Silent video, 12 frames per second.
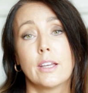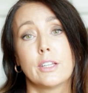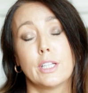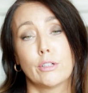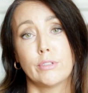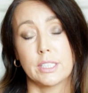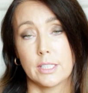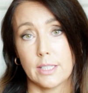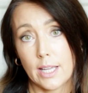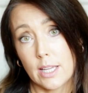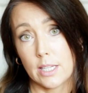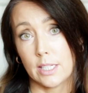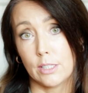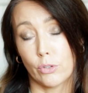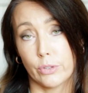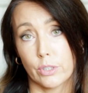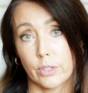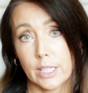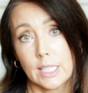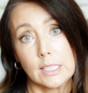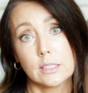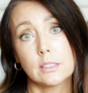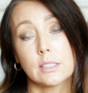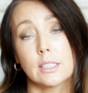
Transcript: Now, Retin-A, on the other hand,